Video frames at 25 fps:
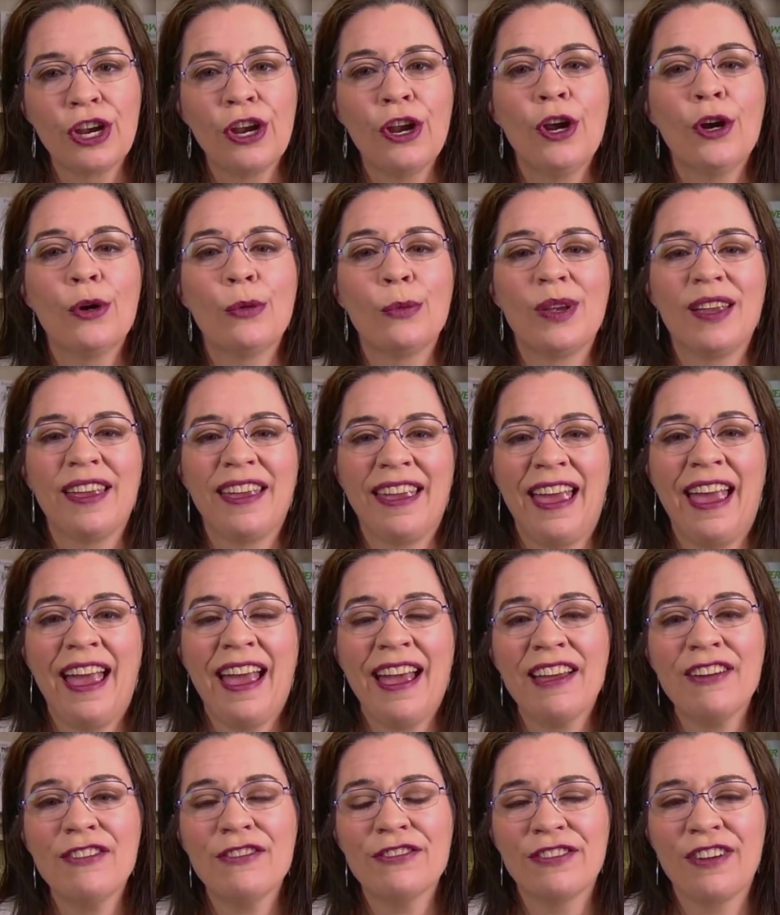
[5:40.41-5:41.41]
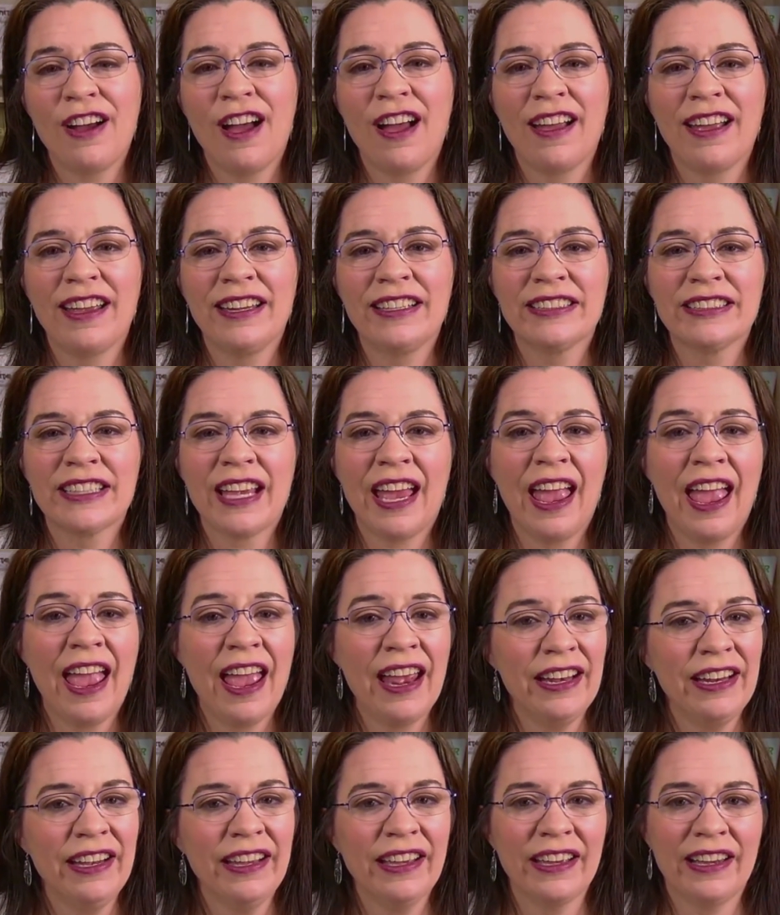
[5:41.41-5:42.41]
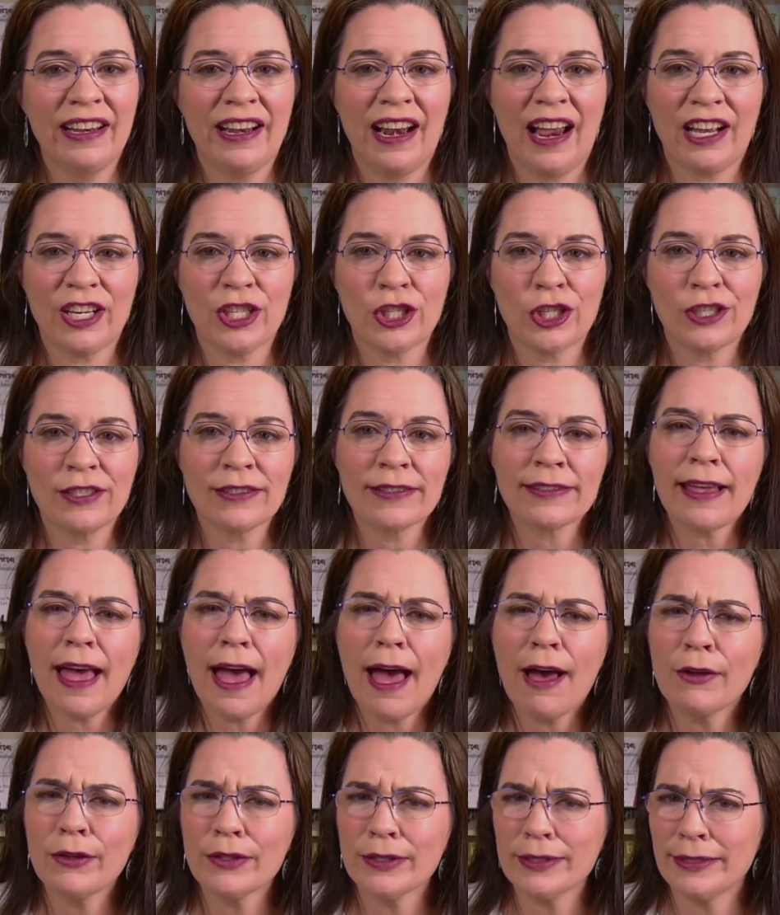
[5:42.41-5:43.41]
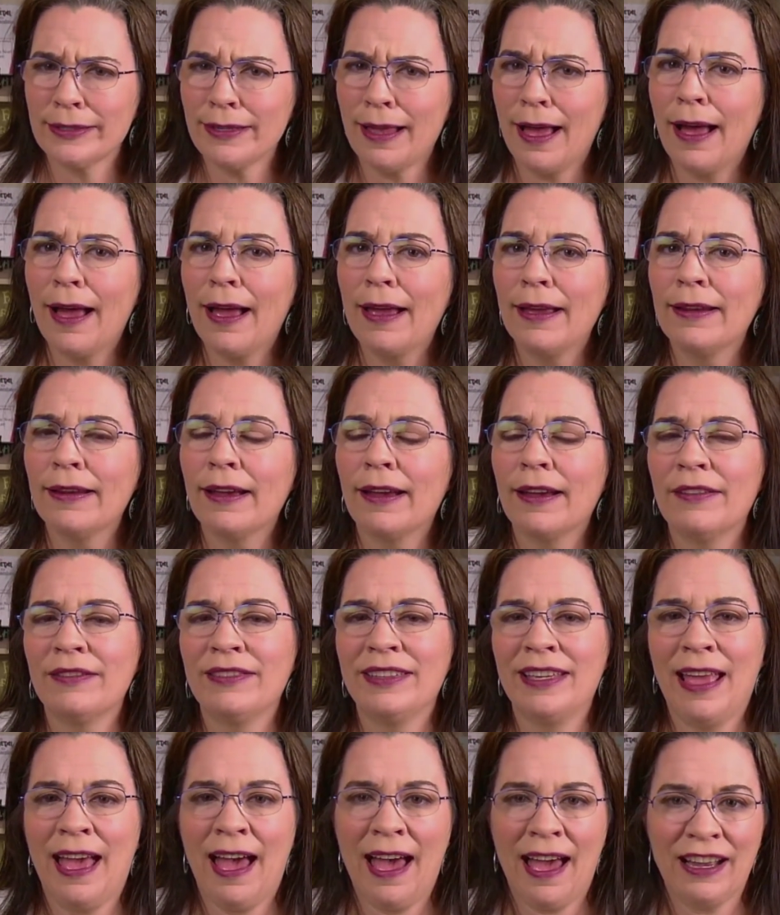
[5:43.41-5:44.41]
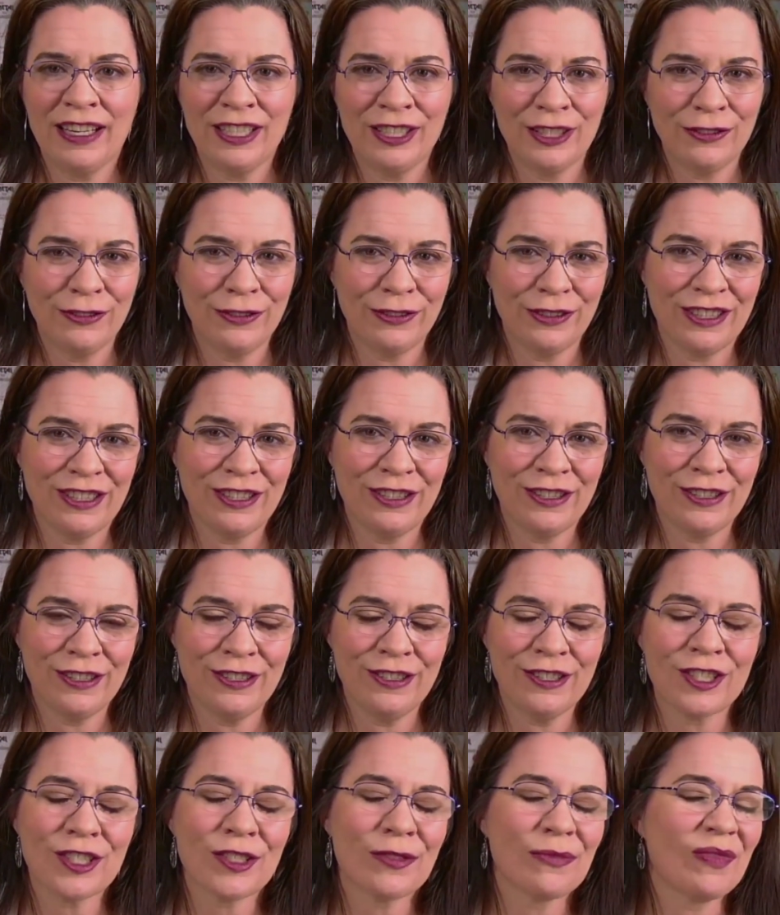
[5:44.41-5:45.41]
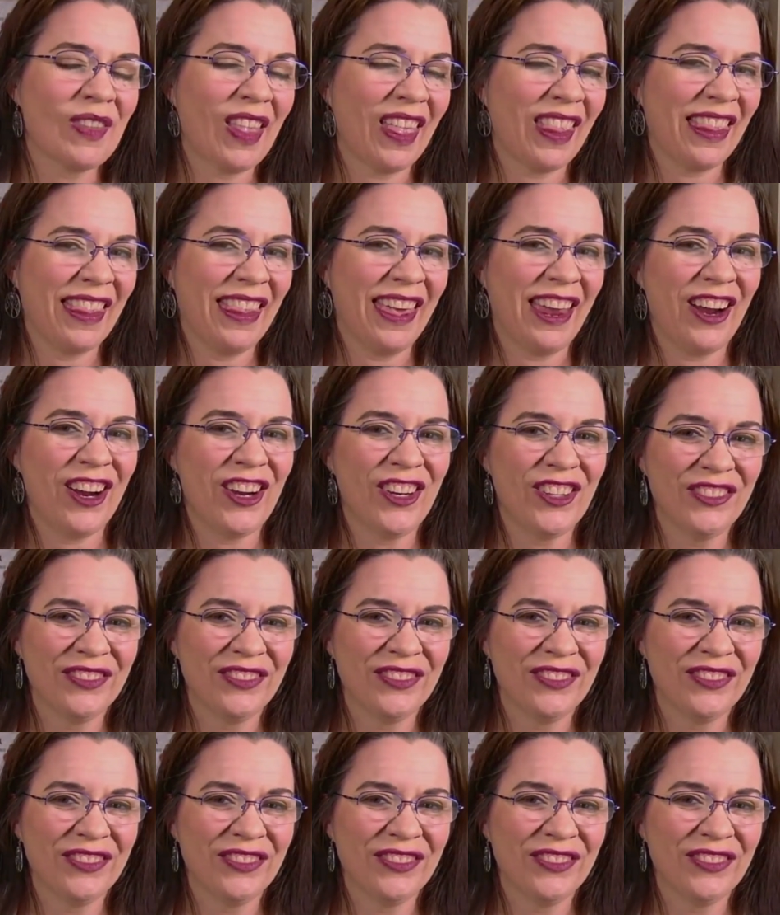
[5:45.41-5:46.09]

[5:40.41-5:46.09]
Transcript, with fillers: we can find any connections outside of the active research there.